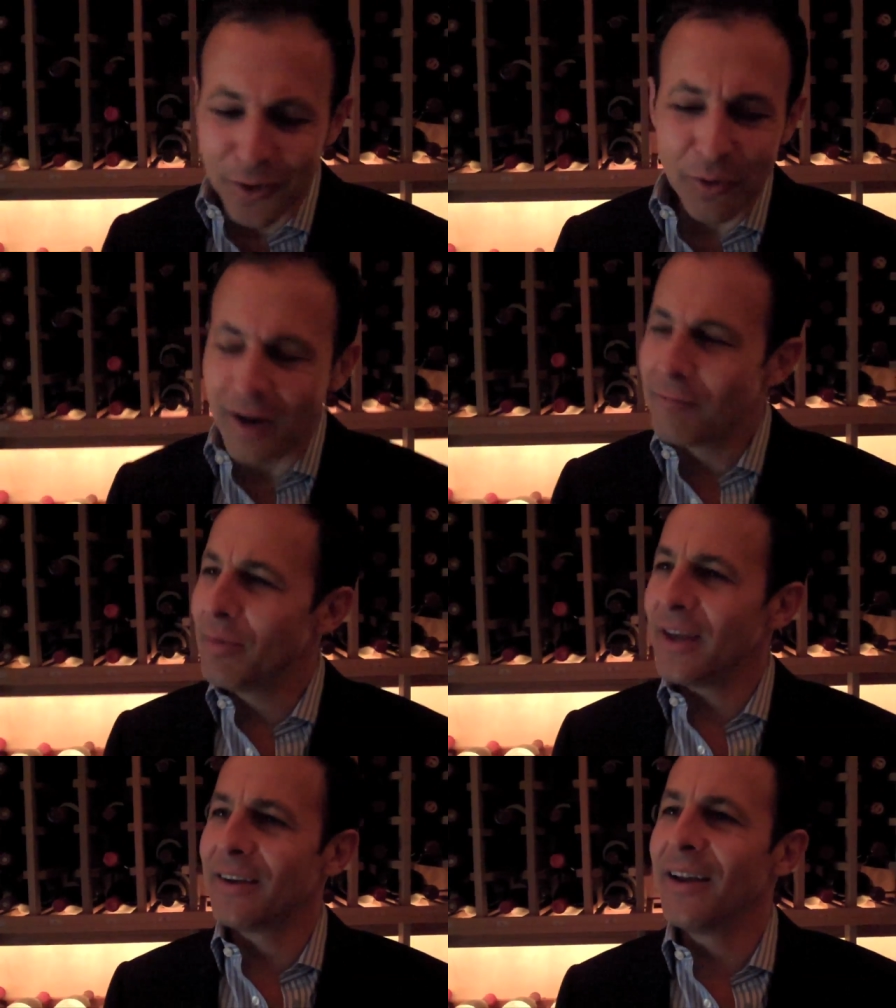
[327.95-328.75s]
Look where I've
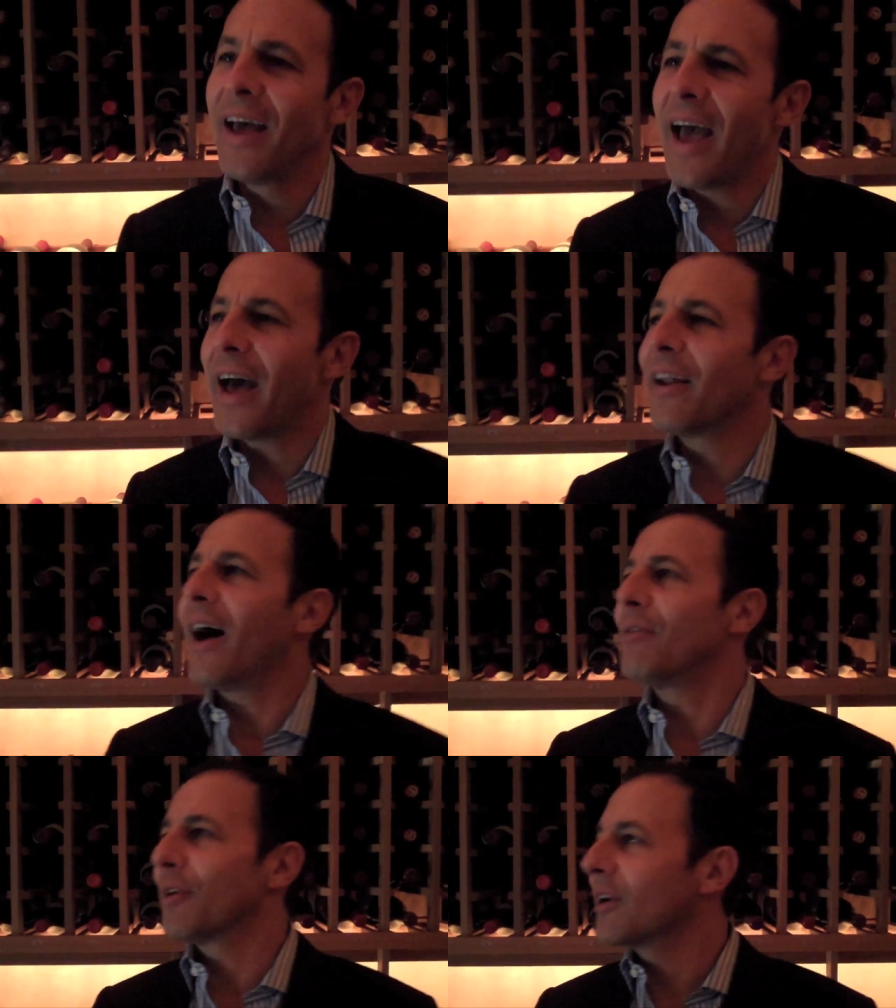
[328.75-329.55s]
been, and
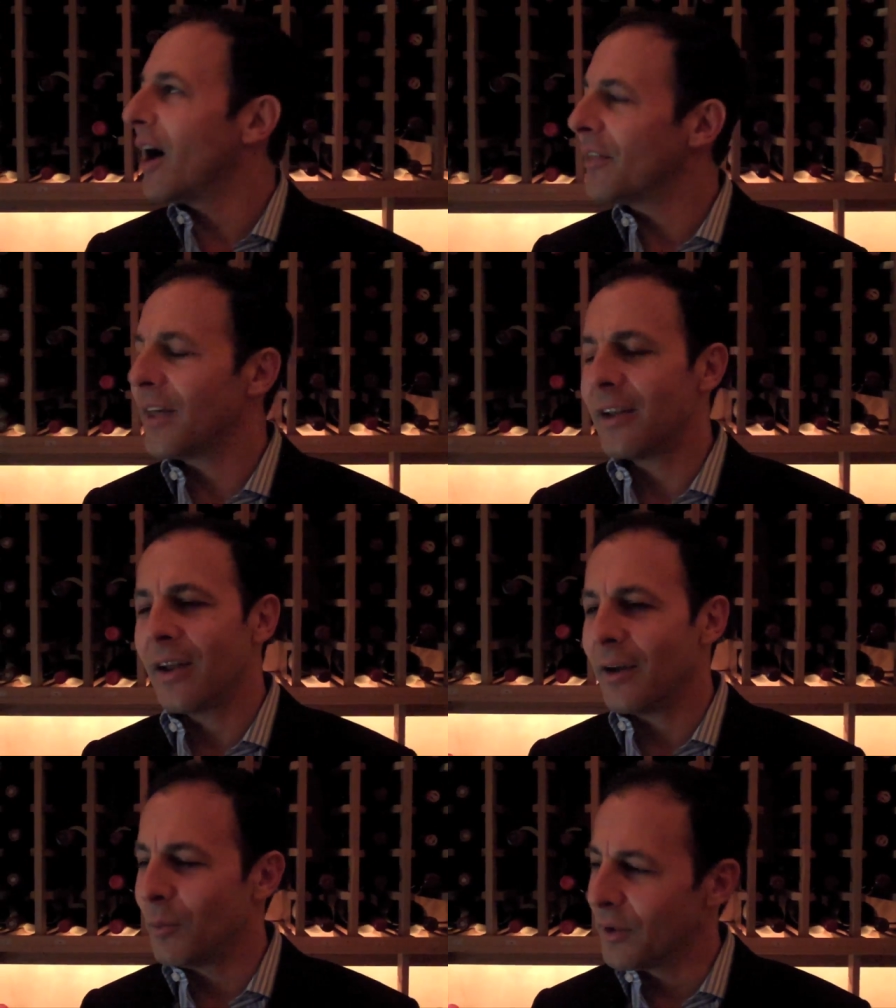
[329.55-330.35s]
I forgot that
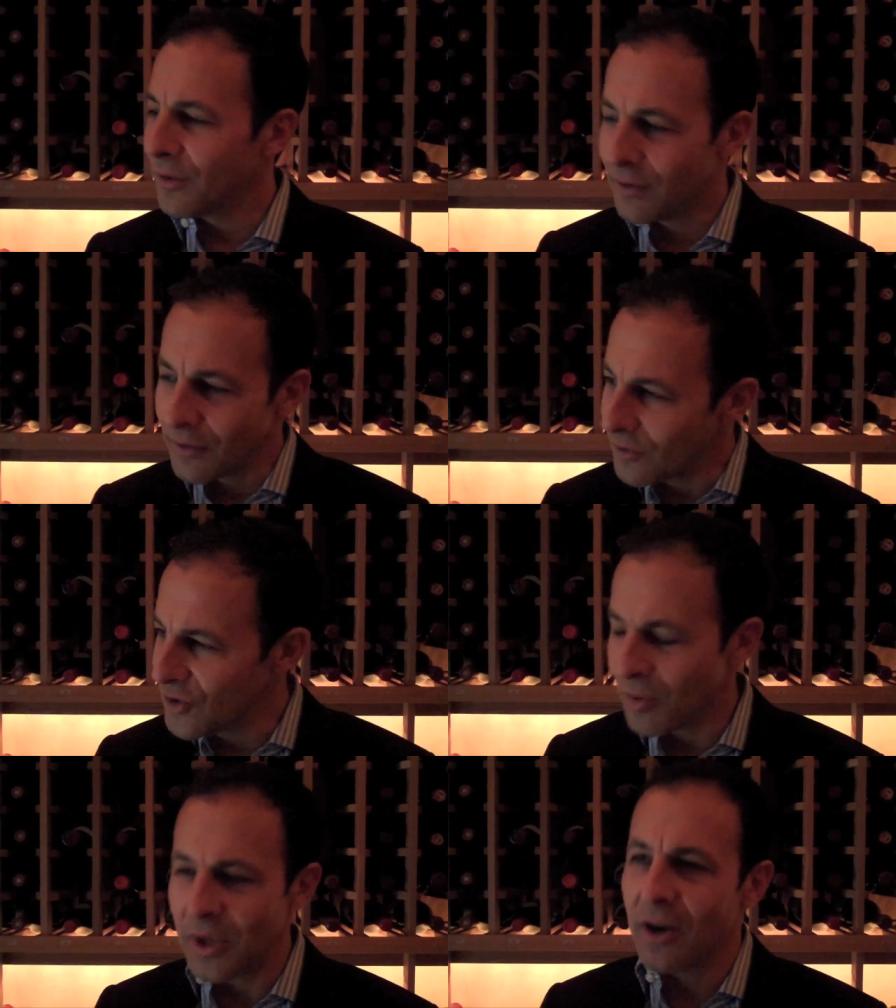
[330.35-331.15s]
night with
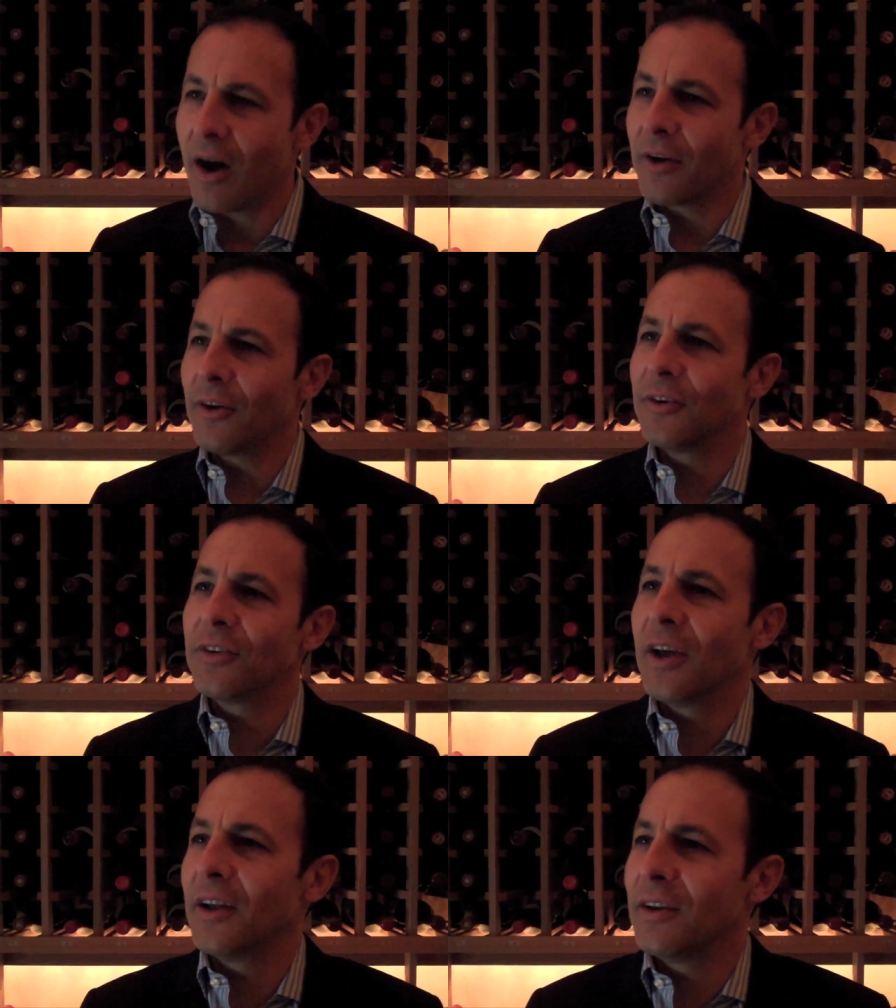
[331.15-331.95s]
Jimmy
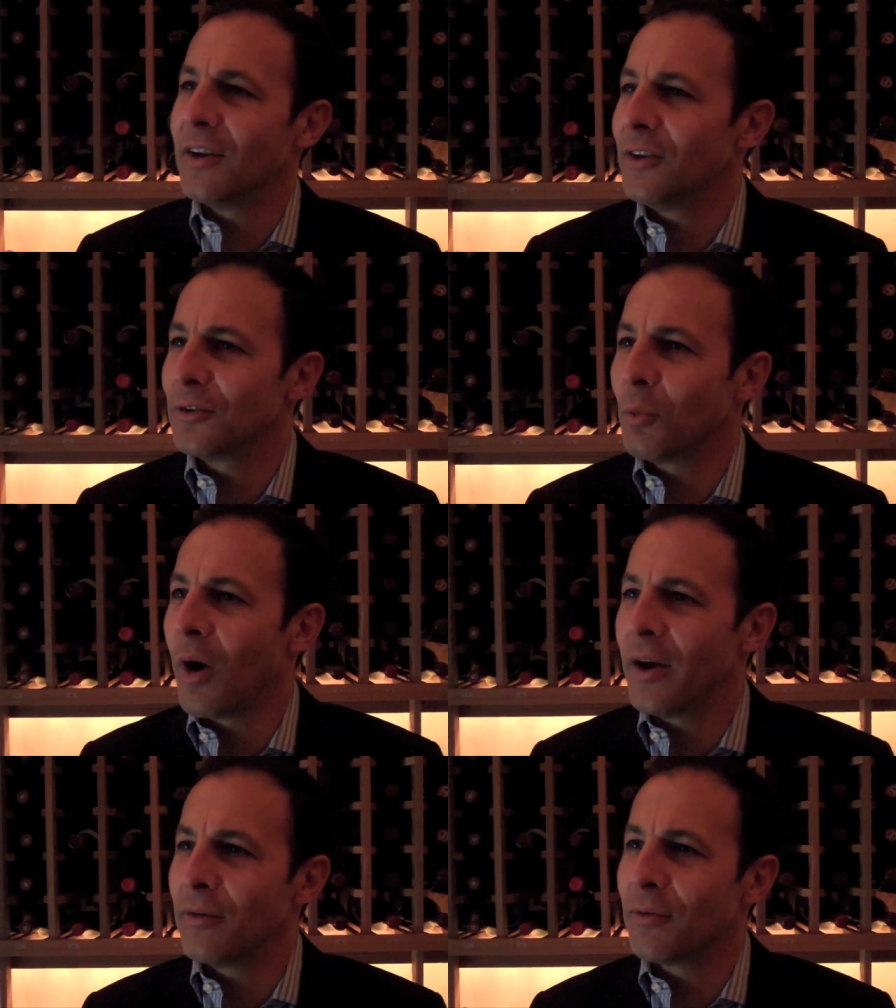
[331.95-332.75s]
Connors and his
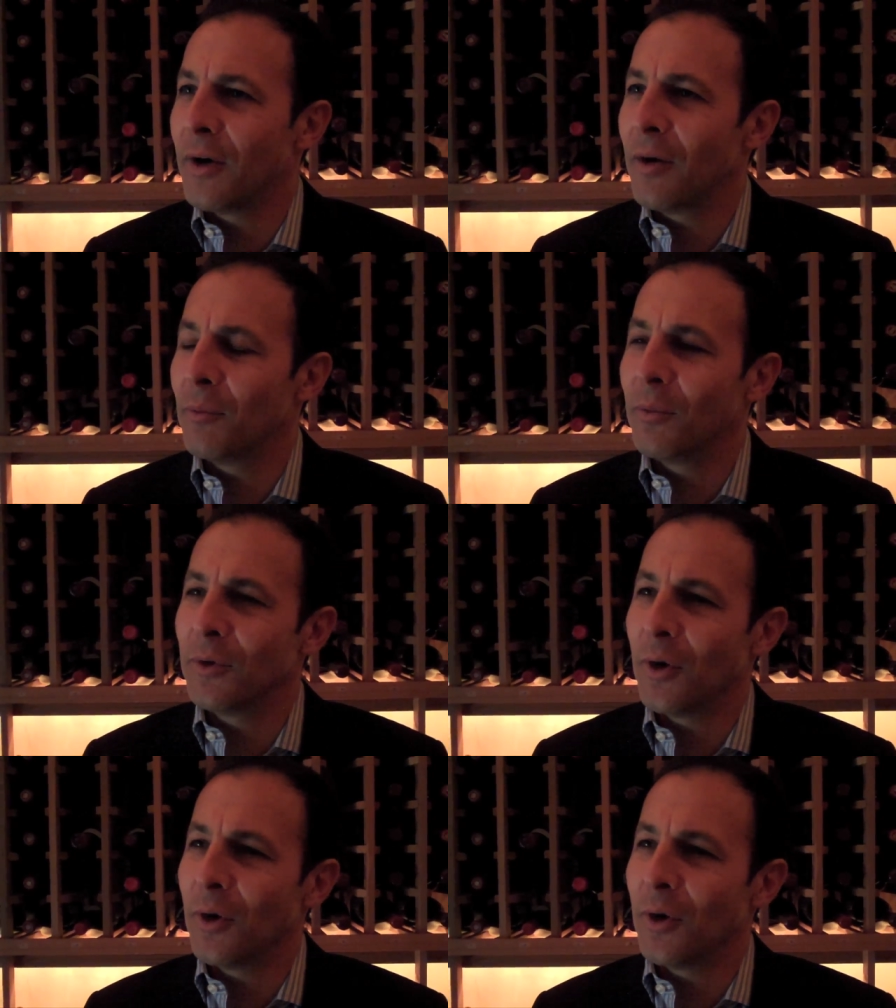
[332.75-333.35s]
wife, and mm.